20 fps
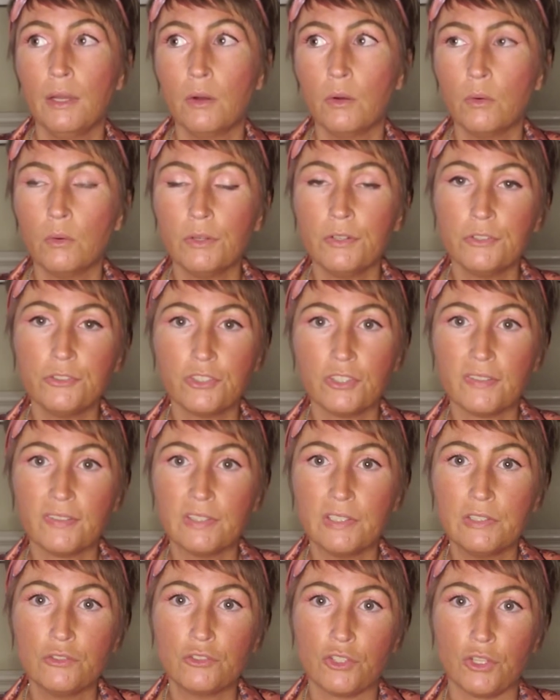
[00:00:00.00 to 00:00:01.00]
or just
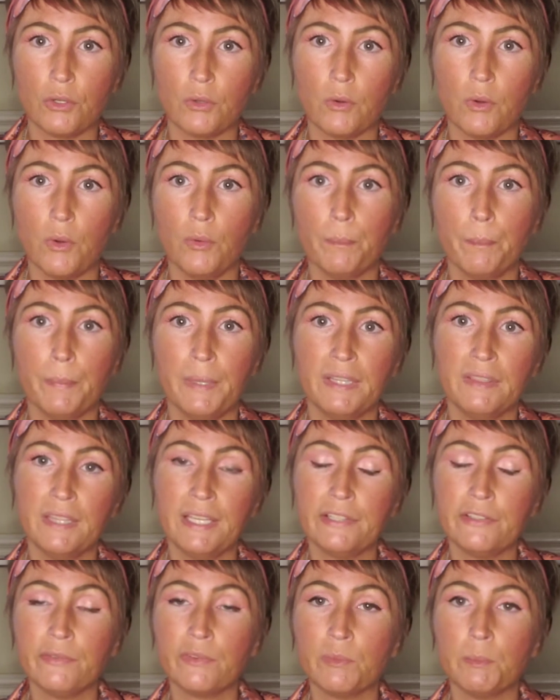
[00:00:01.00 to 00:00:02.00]
in general, but
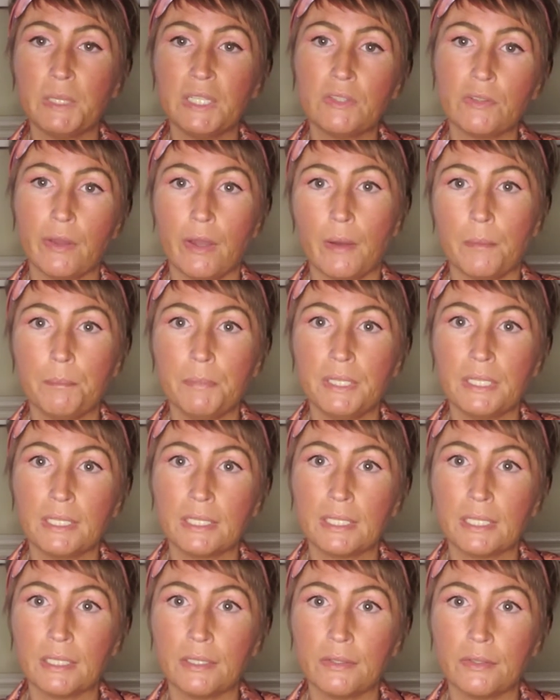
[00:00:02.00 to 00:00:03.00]
that's my
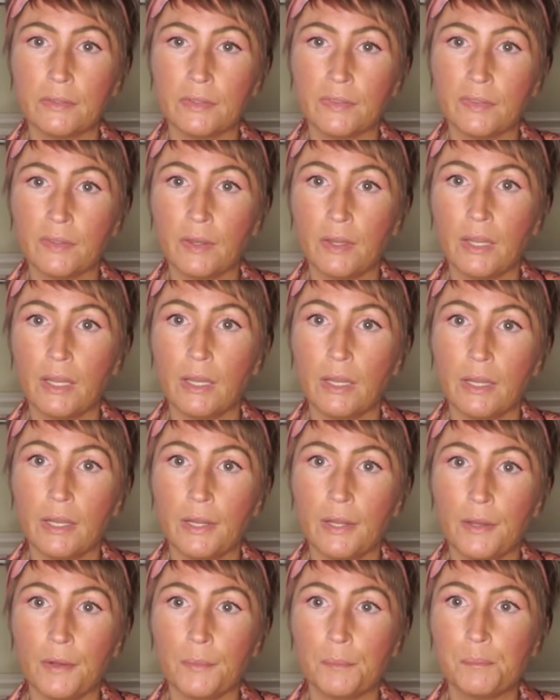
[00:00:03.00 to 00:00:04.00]
topic is
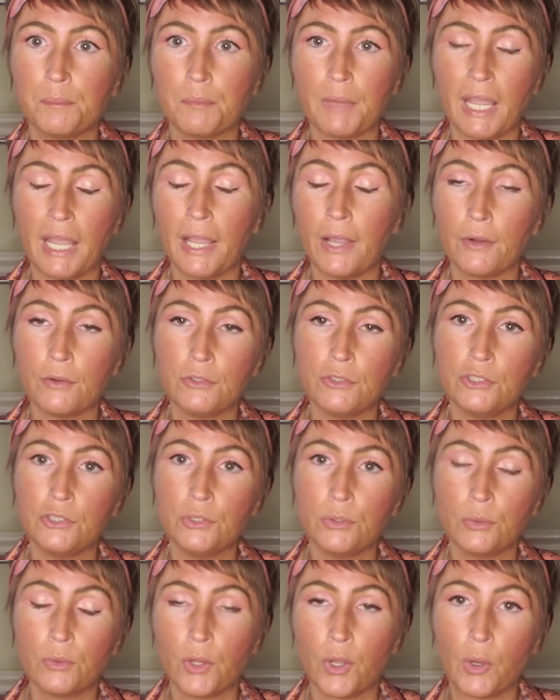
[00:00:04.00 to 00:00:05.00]
how do
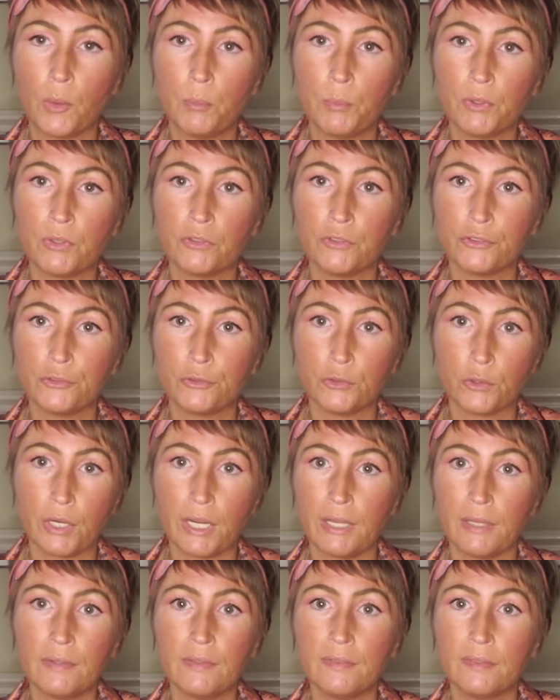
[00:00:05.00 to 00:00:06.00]
you cope with
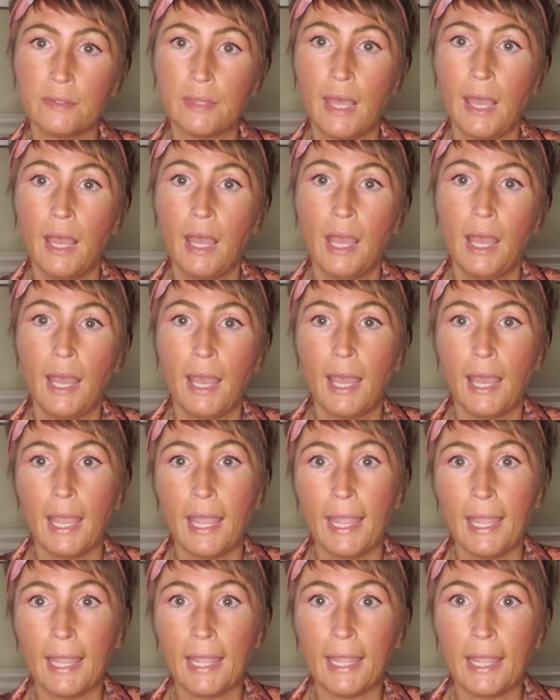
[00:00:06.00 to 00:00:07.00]
stress,
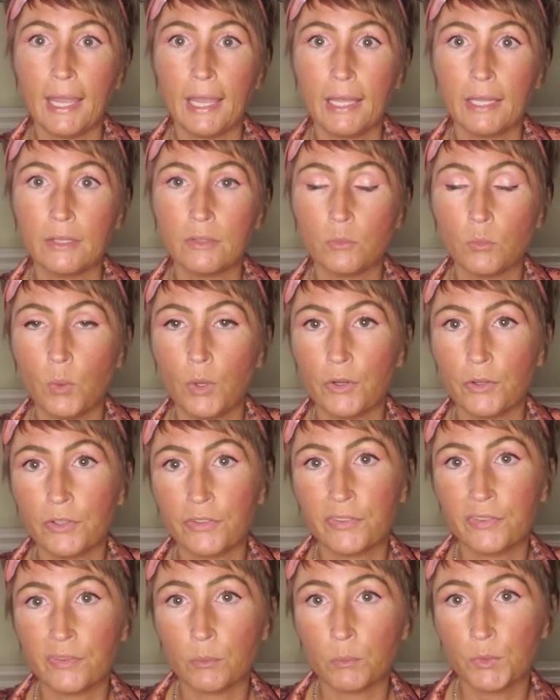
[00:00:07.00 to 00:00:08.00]
and what are
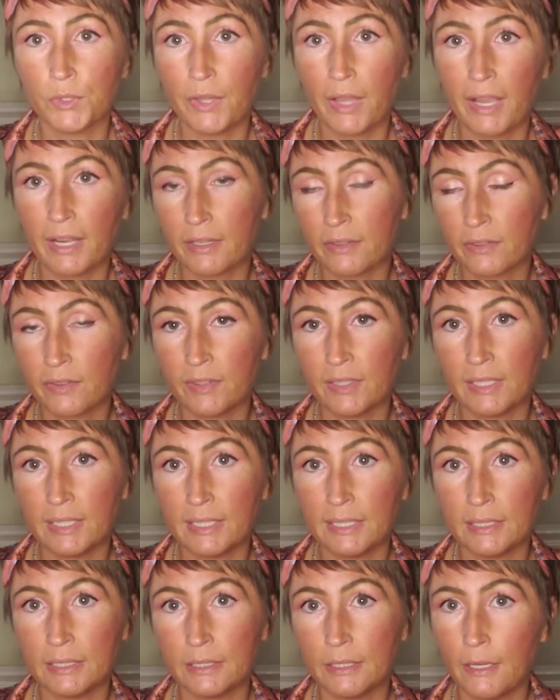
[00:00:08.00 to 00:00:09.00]
some
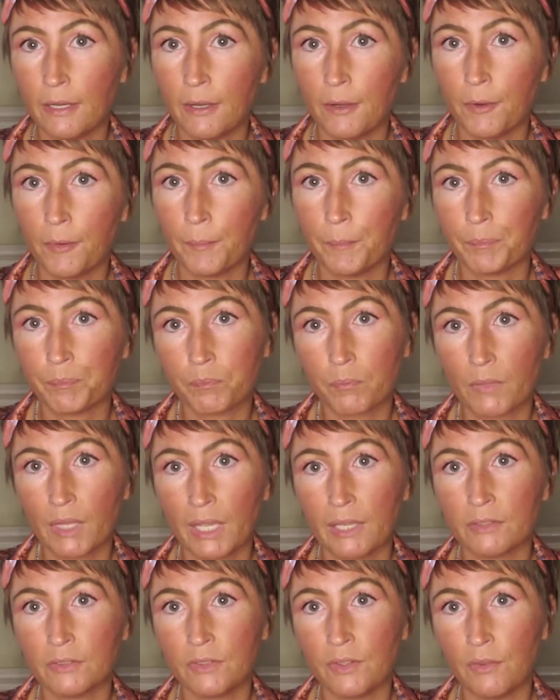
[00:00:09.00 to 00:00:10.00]
relaxing
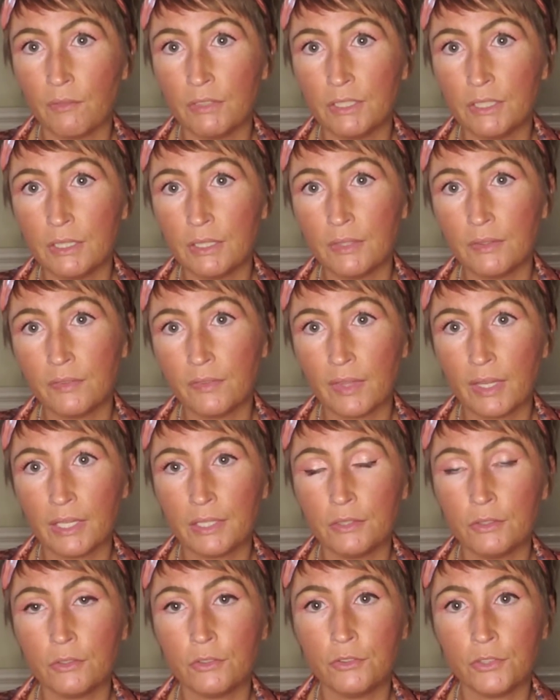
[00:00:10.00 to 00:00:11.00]
activities
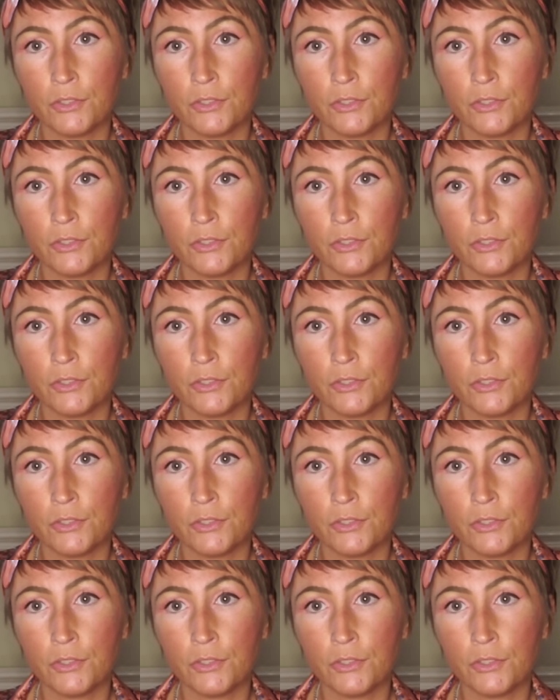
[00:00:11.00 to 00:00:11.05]
that you